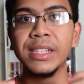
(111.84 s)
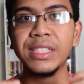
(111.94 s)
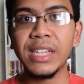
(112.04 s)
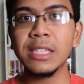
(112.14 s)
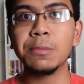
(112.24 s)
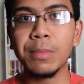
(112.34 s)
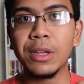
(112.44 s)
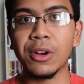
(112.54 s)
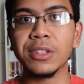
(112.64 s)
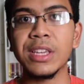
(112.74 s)
just
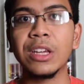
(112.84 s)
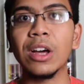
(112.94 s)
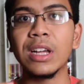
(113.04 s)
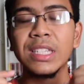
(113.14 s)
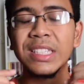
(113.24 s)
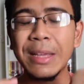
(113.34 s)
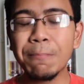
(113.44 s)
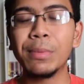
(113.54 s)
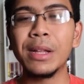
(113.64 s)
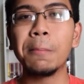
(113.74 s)
because he got a
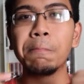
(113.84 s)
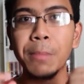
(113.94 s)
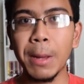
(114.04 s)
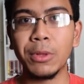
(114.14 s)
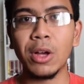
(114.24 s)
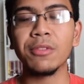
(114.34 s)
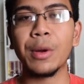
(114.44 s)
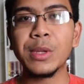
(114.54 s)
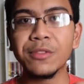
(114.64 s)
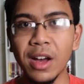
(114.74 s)
simple pep talk
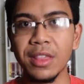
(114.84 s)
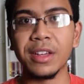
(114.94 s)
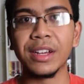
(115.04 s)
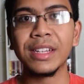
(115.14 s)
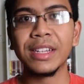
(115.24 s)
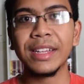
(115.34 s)
from his father.